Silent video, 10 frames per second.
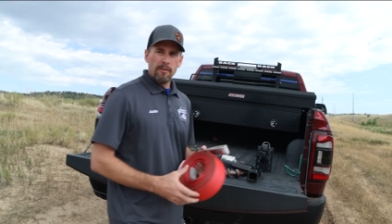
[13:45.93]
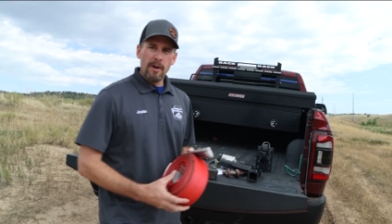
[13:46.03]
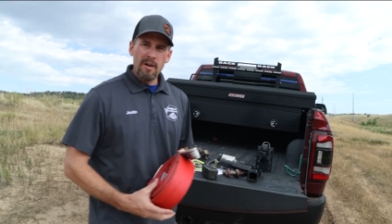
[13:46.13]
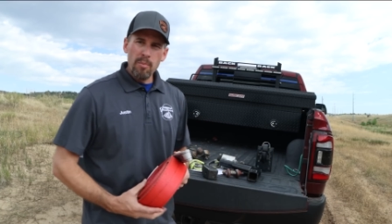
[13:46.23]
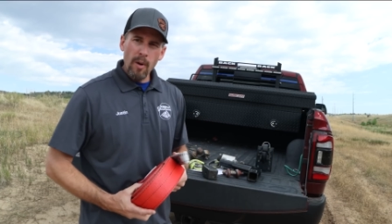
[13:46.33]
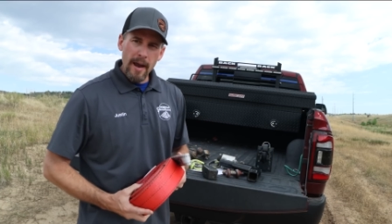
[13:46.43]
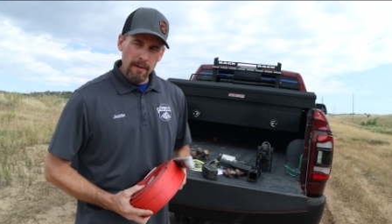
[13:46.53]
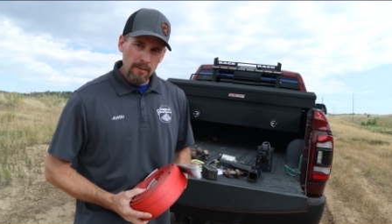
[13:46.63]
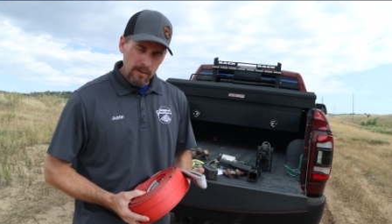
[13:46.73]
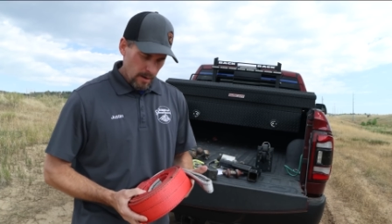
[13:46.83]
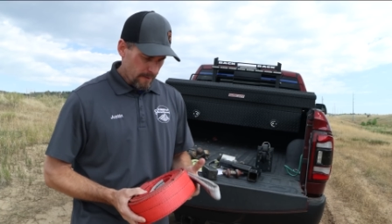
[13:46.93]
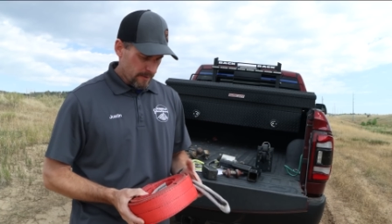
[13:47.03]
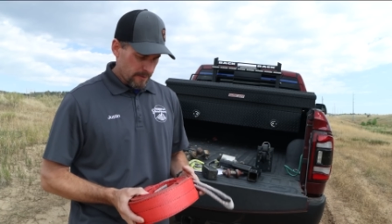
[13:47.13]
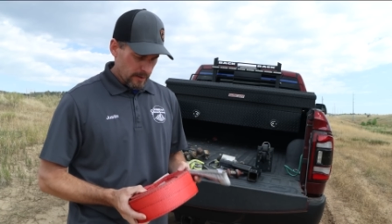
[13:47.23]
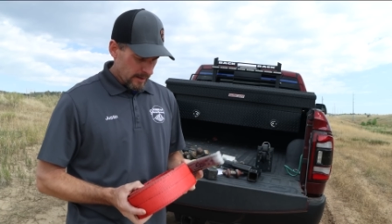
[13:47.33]
would have run a bridle off
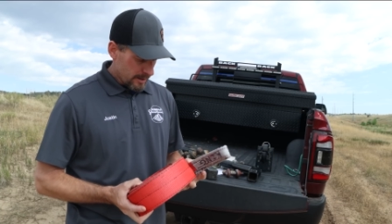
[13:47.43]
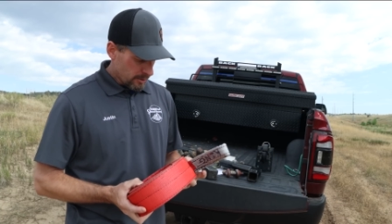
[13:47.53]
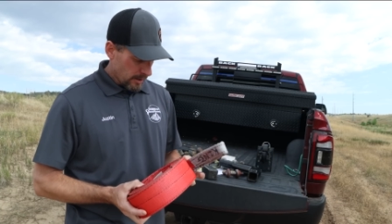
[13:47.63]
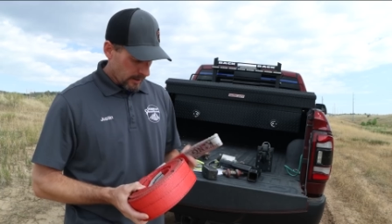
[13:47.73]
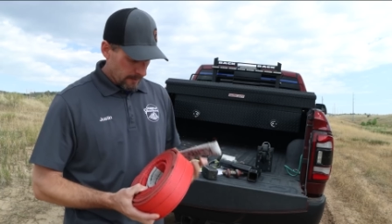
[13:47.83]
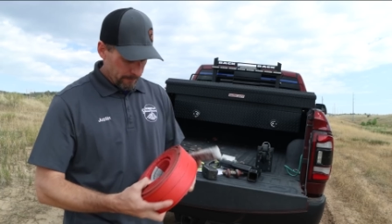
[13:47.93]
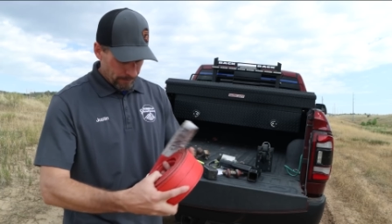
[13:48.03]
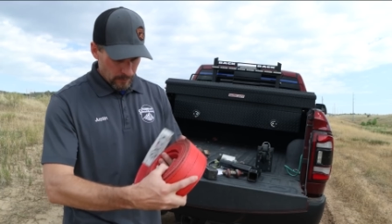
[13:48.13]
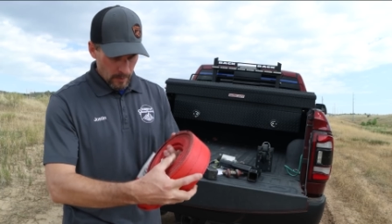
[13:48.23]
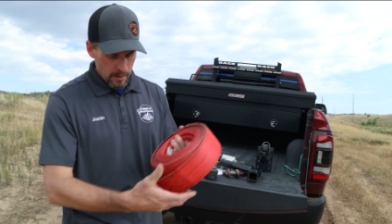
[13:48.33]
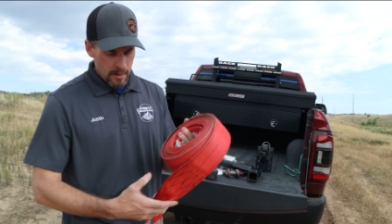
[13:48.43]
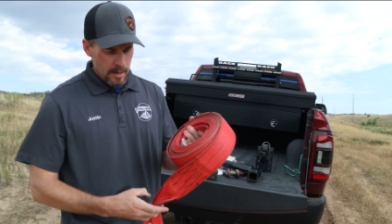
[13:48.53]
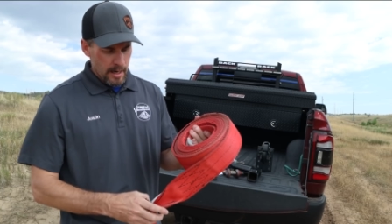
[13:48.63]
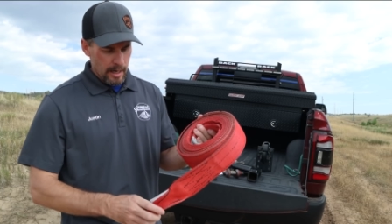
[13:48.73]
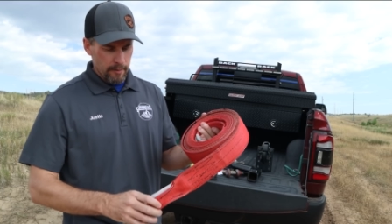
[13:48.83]
the front of that truck,
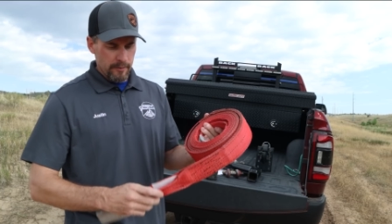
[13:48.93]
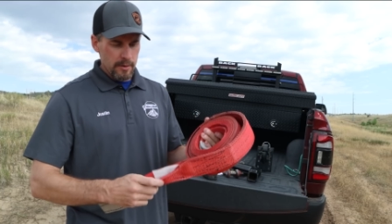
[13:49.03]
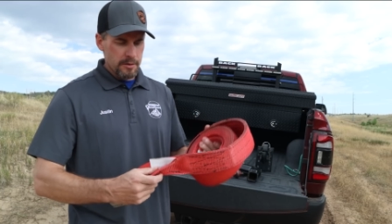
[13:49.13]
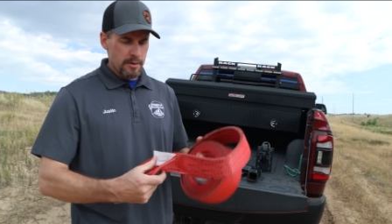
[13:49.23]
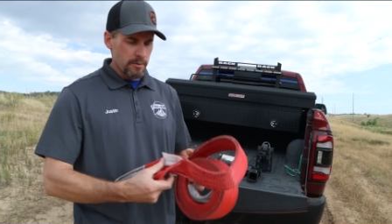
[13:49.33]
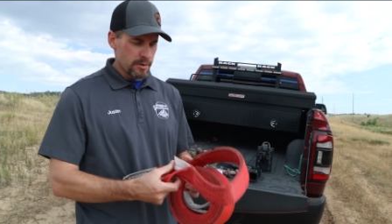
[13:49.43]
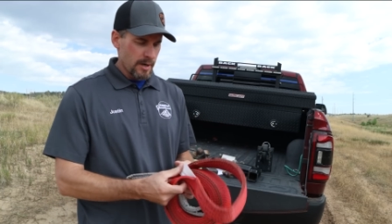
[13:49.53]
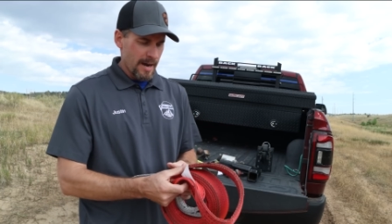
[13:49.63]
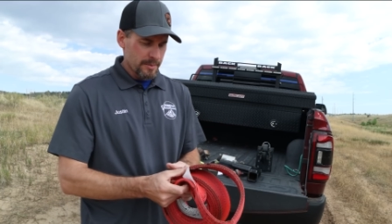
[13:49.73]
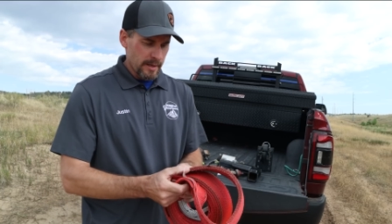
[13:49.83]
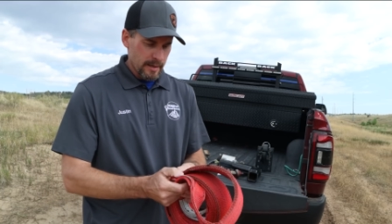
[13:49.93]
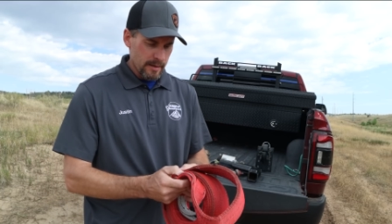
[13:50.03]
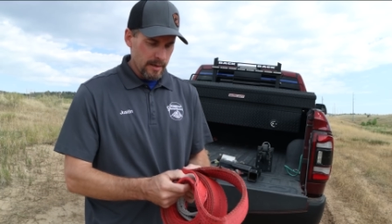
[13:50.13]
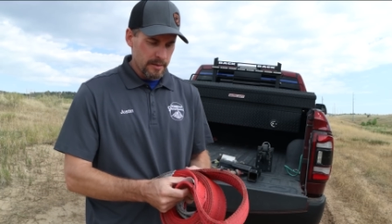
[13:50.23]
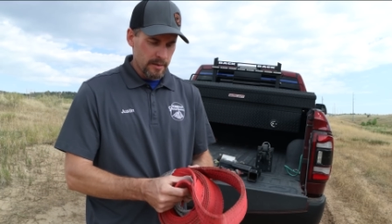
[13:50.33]
and I would have used two straps like
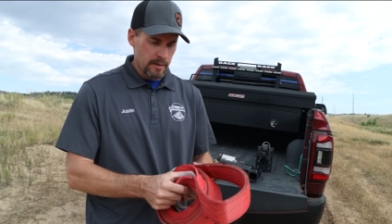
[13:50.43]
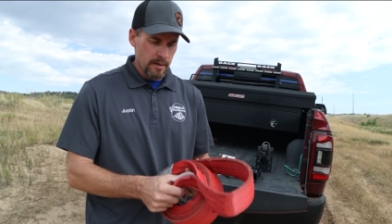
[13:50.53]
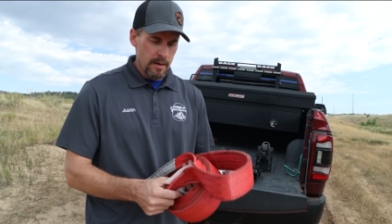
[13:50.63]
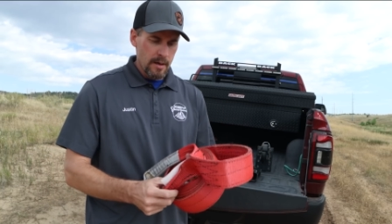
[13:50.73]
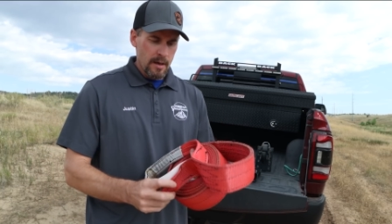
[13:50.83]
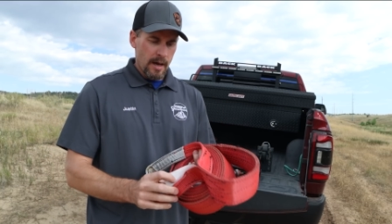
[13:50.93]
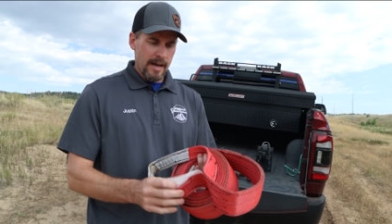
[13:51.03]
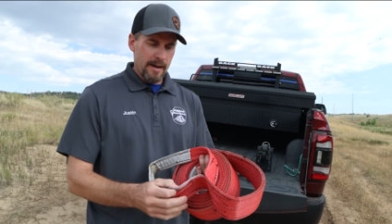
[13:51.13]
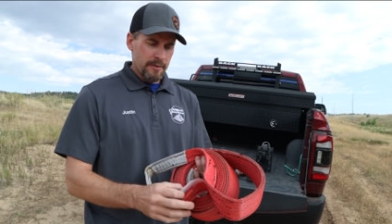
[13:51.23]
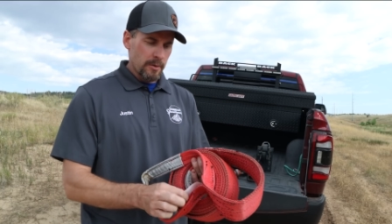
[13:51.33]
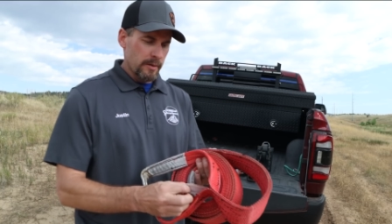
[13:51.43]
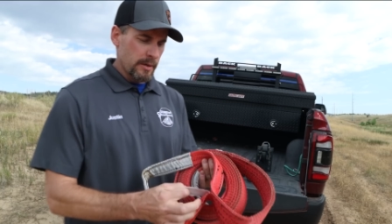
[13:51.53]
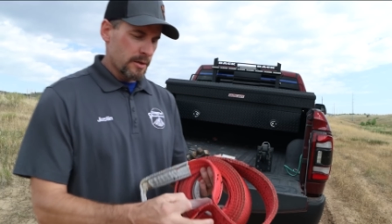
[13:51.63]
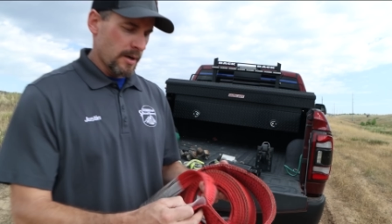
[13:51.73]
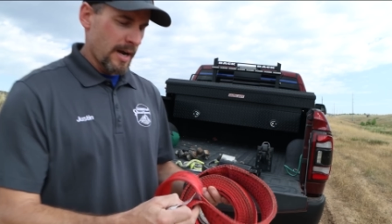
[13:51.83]
this. I have two of
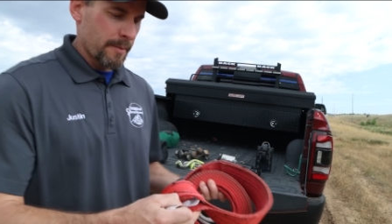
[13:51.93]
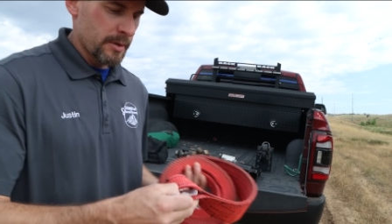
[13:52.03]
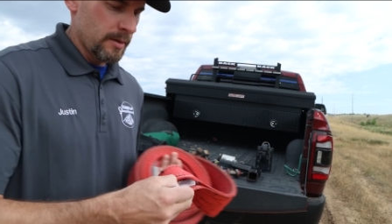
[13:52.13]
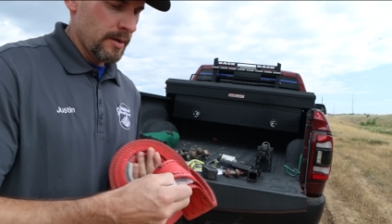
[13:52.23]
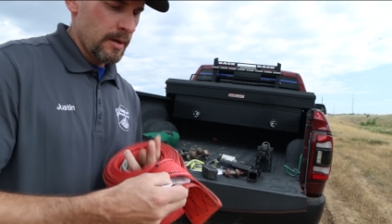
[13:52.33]
these straps.